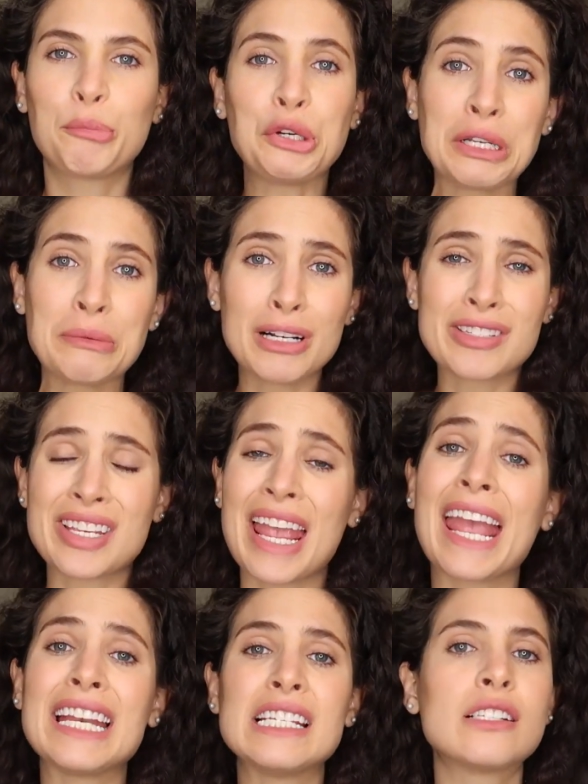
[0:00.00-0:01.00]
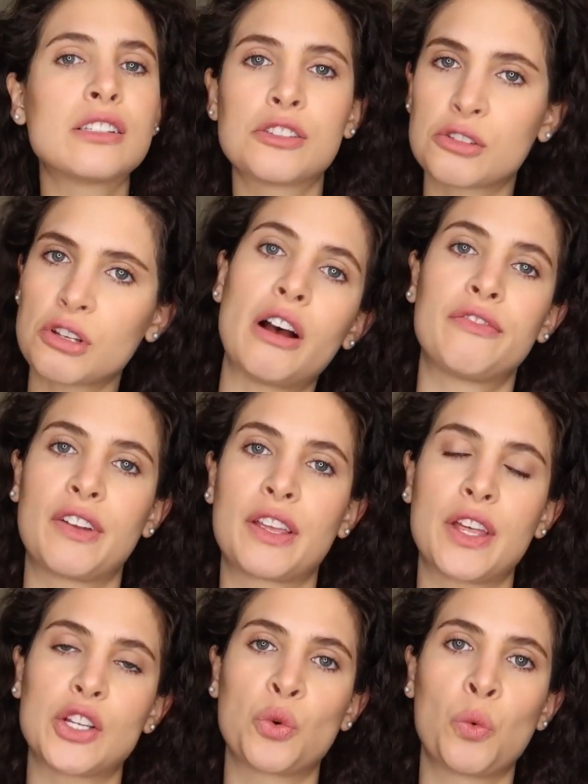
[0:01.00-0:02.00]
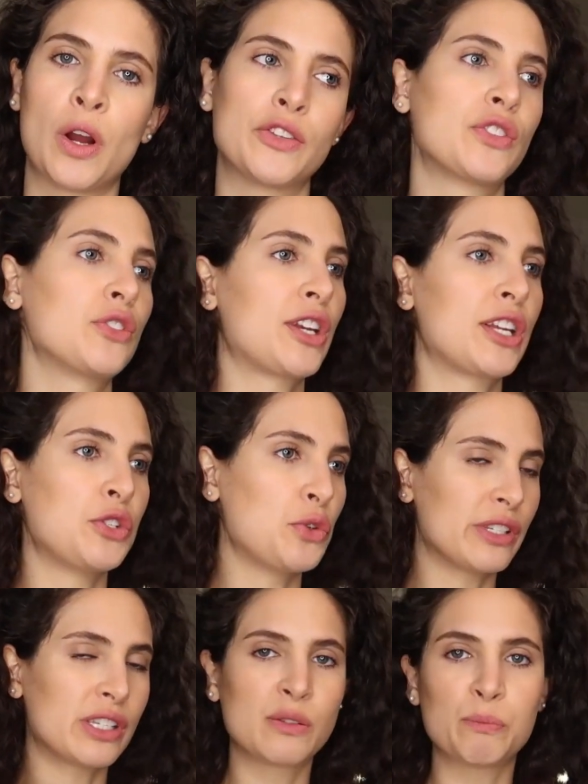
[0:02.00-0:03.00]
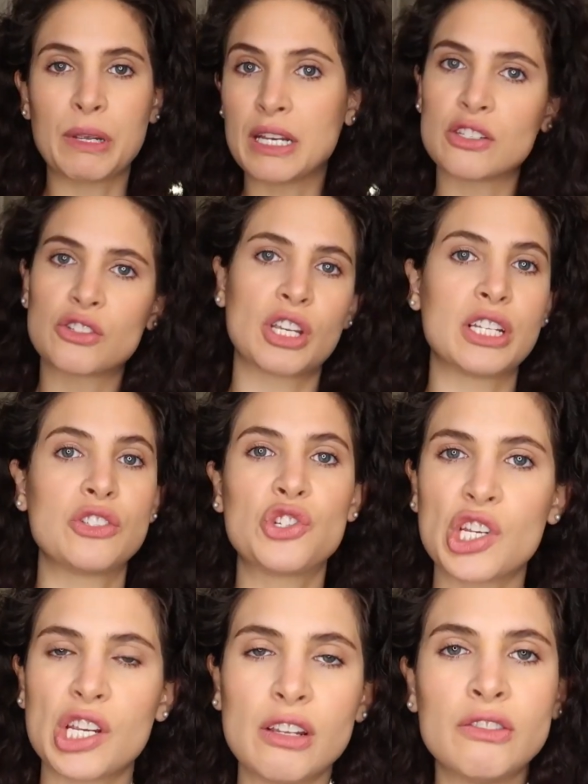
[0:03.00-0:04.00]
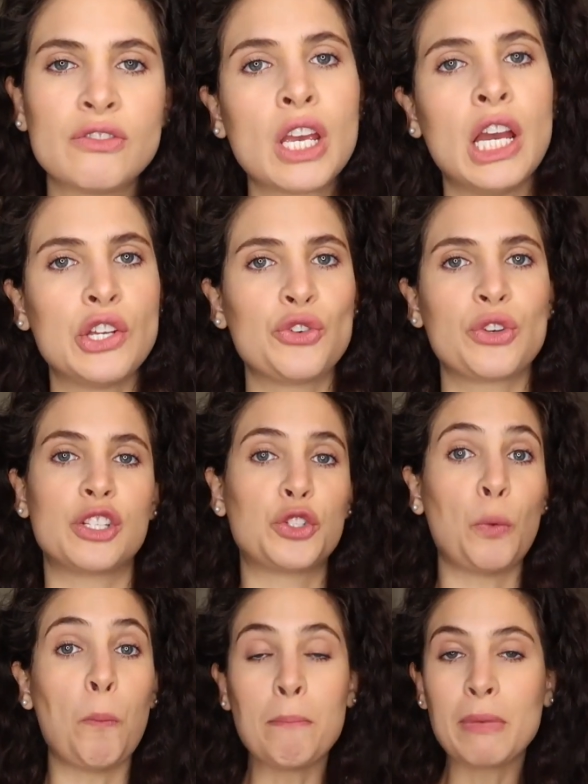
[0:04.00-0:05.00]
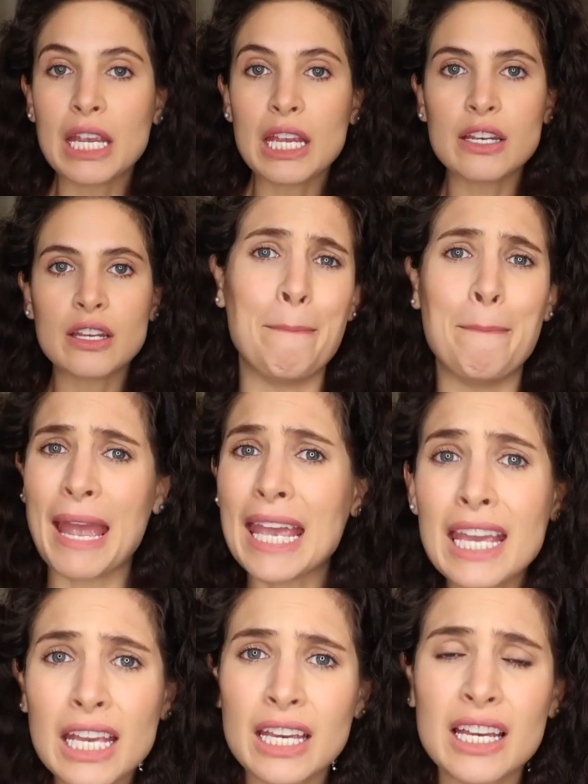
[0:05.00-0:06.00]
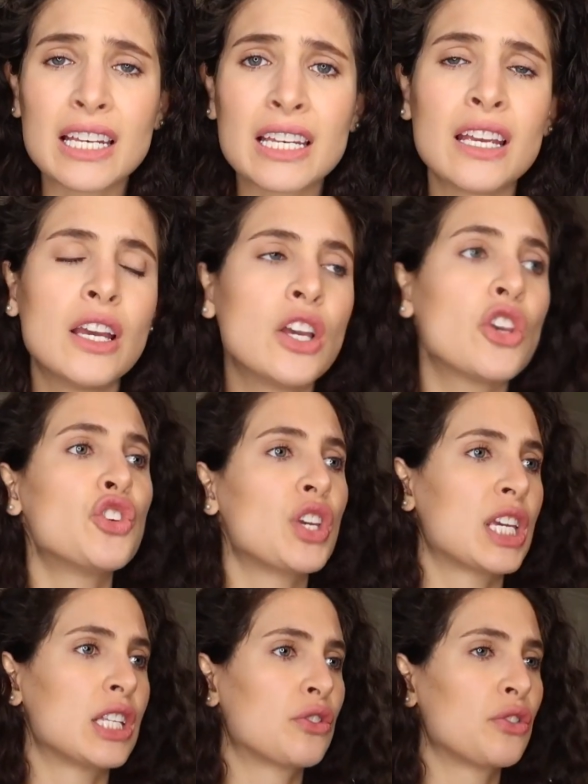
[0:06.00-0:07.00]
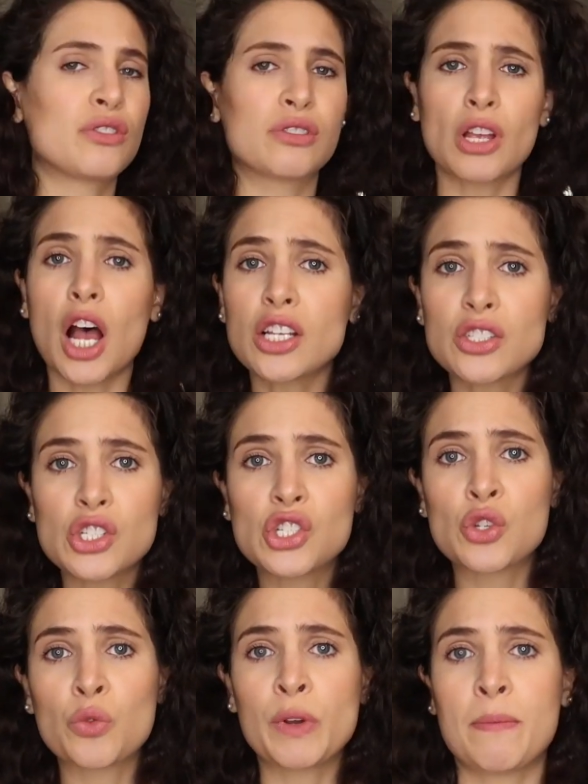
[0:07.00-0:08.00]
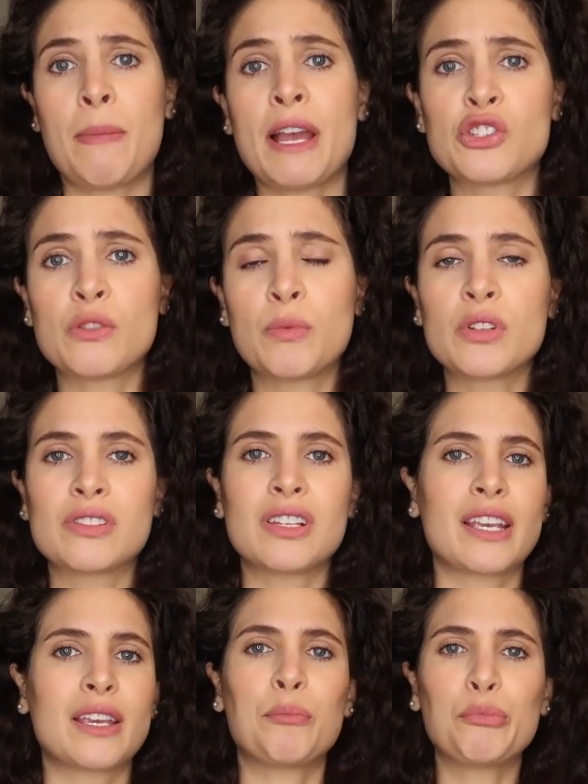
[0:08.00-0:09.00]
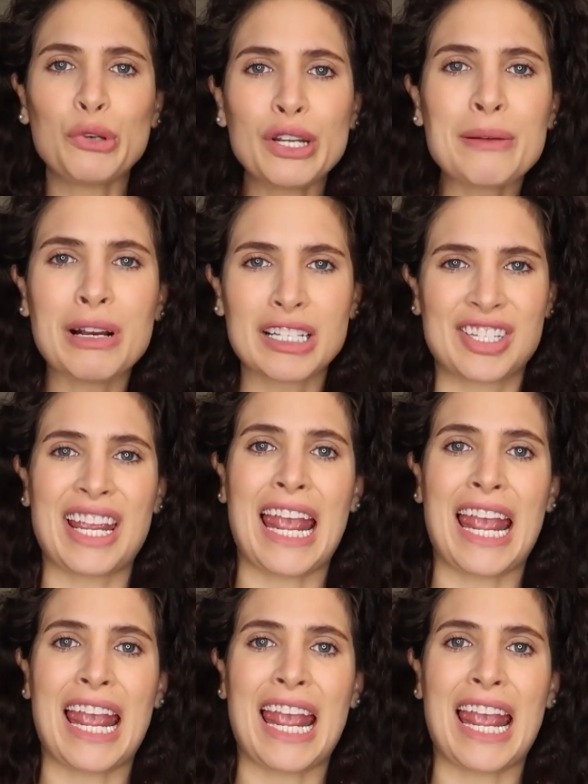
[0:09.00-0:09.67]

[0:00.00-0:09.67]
pretty much any stuffing that you want. You can do spinach and cheese, you can do meat, bacon, you can do sausage with vegetables, like pretty much